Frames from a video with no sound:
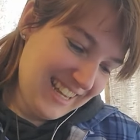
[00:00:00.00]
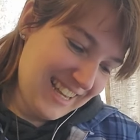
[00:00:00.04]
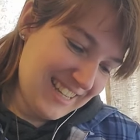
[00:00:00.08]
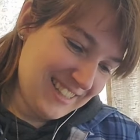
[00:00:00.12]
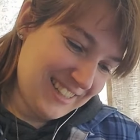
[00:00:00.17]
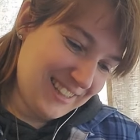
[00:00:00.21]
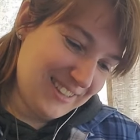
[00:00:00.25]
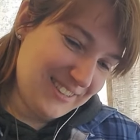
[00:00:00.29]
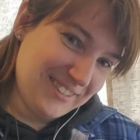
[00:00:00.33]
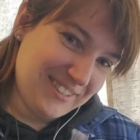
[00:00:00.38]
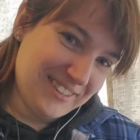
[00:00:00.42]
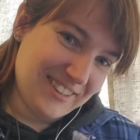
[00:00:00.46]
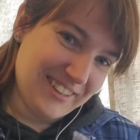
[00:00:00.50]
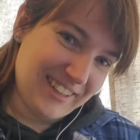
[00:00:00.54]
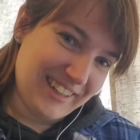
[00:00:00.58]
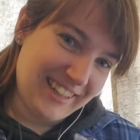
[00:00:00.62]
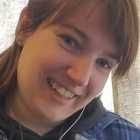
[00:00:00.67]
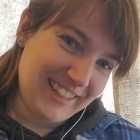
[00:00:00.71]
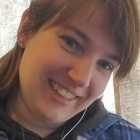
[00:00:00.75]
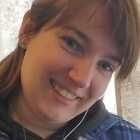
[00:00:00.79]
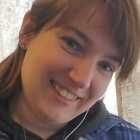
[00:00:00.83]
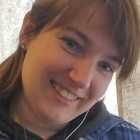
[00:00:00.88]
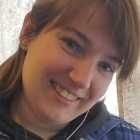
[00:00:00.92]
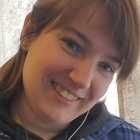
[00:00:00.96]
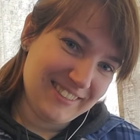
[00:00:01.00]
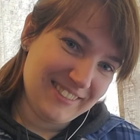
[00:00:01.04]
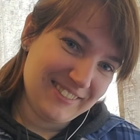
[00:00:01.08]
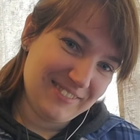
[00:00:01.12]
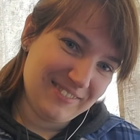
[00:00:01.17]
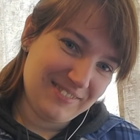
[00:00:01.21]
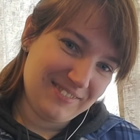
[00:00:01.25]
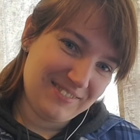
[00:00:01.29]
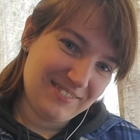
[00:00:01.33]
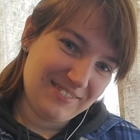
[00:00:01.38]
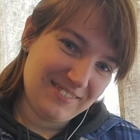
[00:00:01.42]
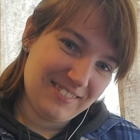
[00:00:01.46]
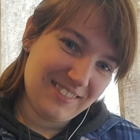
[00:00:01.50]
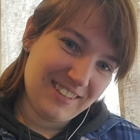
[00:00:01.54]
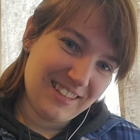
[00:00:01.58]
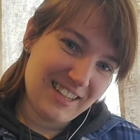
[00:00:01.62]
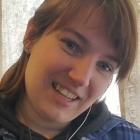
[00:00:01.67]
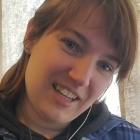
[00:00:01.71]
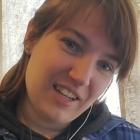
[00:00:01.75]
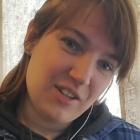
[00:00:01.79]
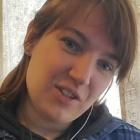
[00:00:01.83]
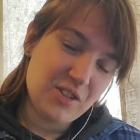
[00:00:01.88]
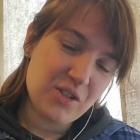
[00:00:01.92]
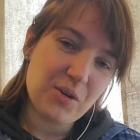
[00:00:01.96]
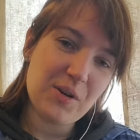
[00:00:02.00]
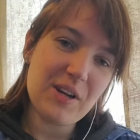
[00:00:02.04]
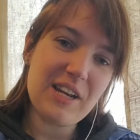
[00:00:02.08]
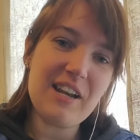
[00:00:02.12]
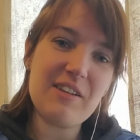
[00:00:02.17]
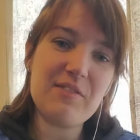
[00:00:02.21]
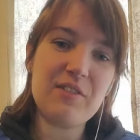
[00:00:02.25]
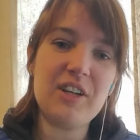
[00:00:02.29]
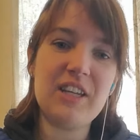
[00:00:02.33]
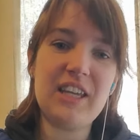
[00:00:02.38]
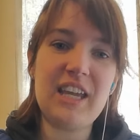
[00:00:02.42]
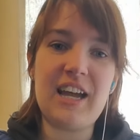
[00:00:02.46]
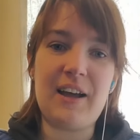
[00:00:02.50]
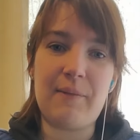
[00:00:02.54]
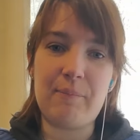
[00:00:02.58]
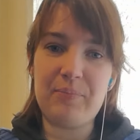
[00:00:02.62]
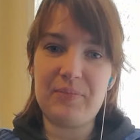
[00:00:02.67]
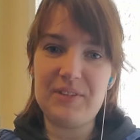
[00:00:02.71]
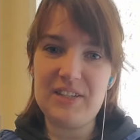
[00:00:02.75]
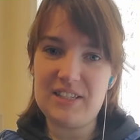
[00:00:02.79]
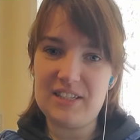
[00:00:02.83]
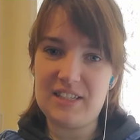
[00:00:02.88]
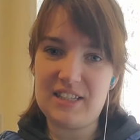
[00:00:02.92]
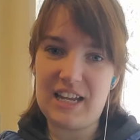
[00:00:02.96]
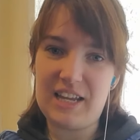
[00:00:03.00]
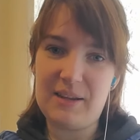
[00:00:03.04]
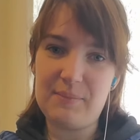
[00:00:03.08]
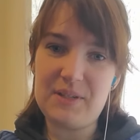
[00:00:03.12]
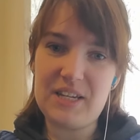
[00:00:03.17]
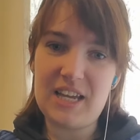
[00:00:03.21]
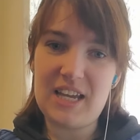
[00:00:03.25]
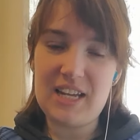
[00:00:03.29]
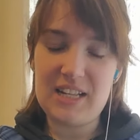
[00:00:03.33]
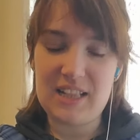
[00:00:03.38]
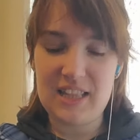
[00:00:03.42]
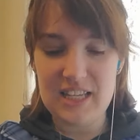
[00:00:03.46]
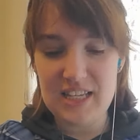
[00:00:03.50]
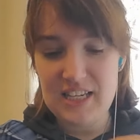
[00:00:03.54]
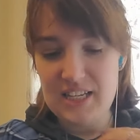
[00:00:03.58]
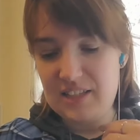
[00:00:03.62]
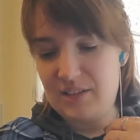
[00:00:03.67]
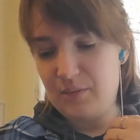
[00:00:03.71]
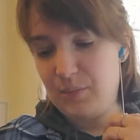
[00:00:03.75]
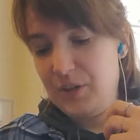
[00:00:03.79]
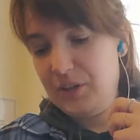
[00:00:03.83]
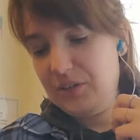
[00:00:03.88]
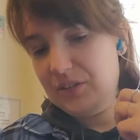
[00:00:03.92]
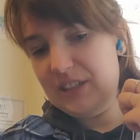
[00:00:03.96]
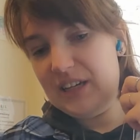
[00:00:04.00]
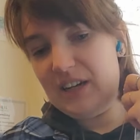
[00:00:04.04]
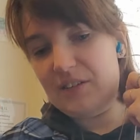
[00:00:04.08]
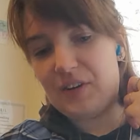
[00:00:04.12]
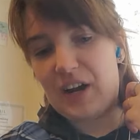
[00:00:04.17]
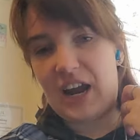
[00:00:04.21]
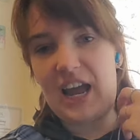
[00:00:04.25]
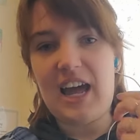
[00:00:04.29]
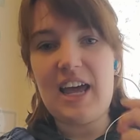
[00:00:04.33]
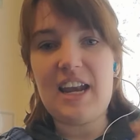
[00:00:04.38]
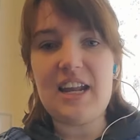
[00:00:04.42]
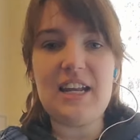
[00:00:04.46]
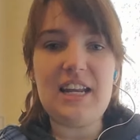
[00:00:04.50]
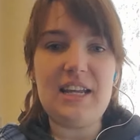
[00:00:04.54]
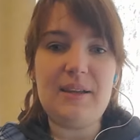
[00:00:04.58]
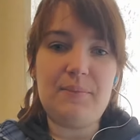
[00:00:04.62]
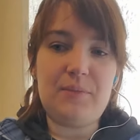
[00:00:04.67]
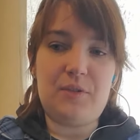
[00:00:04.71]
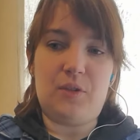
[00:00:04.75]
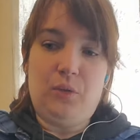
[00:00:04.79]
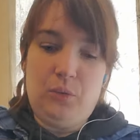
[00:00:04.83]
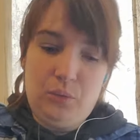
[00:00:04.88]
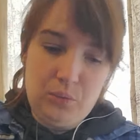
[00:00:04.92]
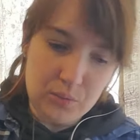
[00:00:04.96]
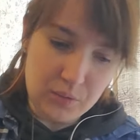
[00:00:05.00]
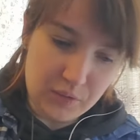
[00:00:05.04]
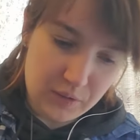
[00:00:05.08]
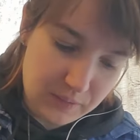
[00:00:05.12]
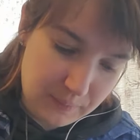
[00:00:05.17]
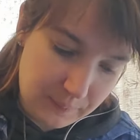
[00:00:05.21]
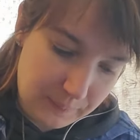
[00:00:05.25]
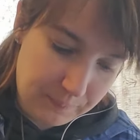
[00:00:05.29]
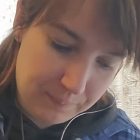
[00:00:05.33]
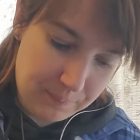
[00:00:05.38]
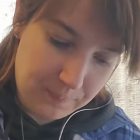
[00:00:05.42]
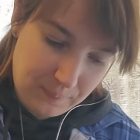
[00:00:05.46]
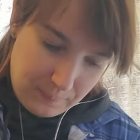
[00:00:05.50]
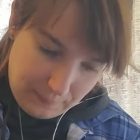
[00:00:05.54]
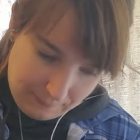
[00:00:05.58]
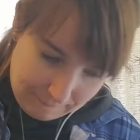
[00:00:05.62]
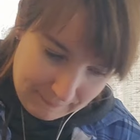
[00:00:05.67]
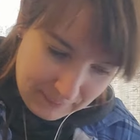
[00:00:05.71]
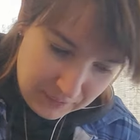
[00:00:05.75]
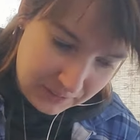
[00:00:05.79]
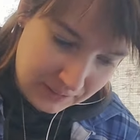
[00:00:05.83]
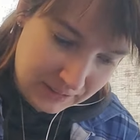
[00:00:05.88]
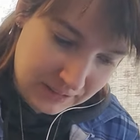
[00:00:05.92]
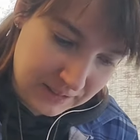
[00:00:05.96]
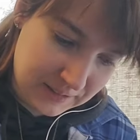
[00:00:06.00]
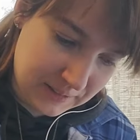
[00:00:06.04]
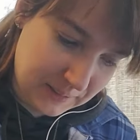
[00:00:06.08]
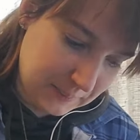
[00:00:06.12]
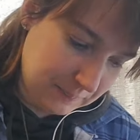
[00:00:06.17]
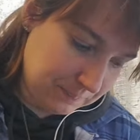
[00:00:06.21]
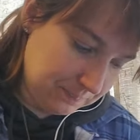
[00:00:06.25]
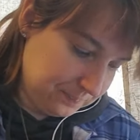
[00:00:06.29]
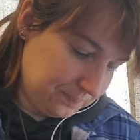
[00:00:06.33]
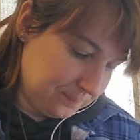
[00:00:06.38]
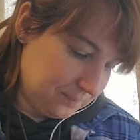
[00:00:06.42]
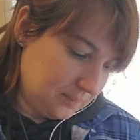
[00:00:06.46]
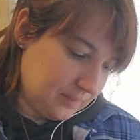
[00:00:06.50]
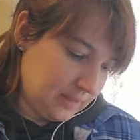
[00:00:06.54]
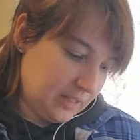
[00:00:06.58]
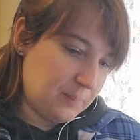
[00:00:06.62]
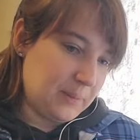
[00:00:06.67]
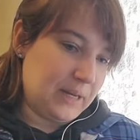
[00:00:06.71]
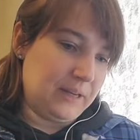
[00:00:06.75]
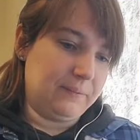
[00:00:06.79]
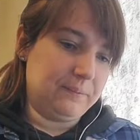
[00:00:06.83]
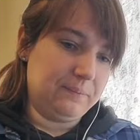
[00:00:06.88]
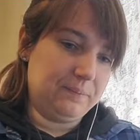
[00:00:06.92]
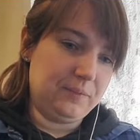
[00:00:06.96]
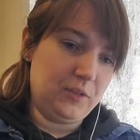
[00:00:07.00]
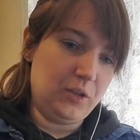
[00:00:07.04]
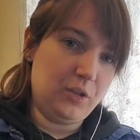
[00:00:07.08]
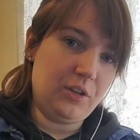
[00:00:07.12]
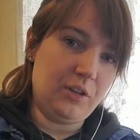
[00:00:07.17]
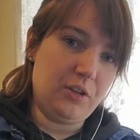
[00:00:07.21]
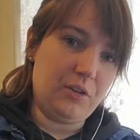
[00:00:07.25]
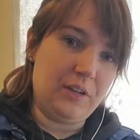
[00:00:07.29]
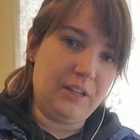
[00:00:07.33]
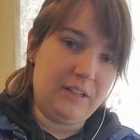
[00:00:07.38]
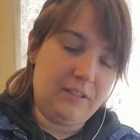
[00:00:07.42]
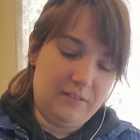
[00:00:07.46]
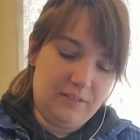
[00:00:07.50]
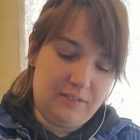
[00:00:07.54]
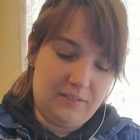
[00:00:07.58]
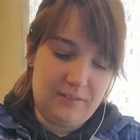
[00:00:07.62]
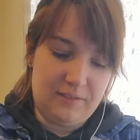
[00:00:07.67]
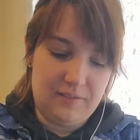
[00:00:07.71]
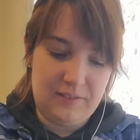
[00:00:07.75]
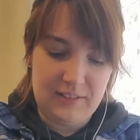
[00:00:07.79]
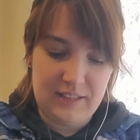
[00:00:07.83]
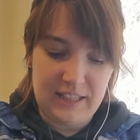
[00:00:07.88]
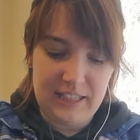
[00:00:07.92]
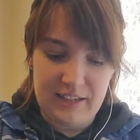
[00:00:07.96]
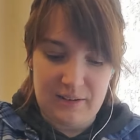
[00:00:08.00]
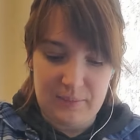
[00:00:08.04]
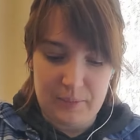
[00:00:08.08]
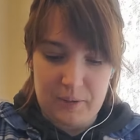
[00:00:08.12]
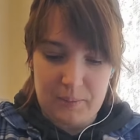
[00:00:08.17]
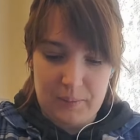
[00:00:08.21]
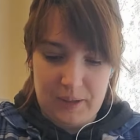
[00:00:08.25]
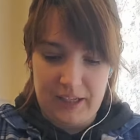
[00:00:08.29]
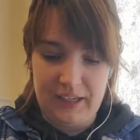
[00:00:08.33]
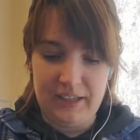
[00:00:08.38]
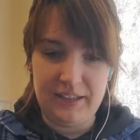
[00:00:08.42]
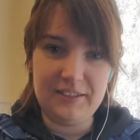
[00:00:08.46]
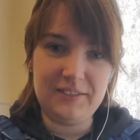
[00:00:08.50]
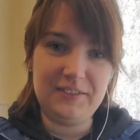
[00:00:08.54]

Story. Tori never, yeah, these name tag thingies, we only ever had a name. Ugh. Come on, you can do it. Sit down properly.